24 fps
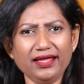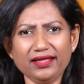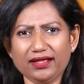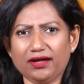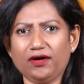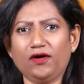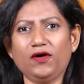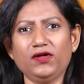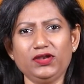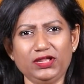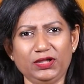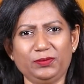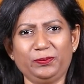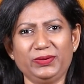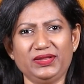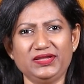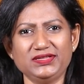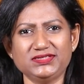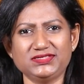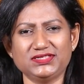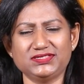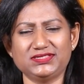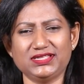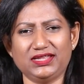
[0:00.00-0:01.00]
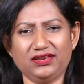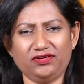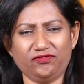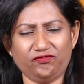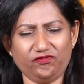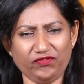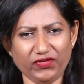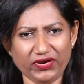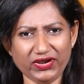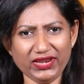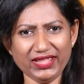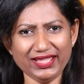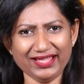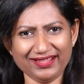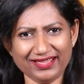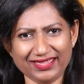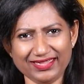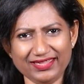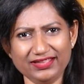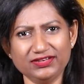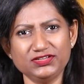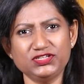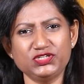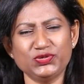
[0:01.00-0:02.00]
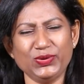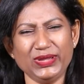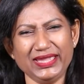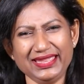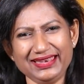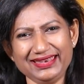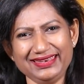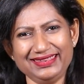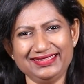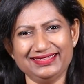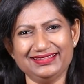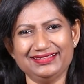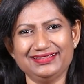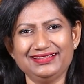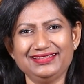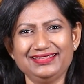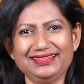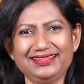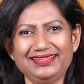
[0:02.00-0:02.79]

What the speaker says: iconic places that are very akin to India.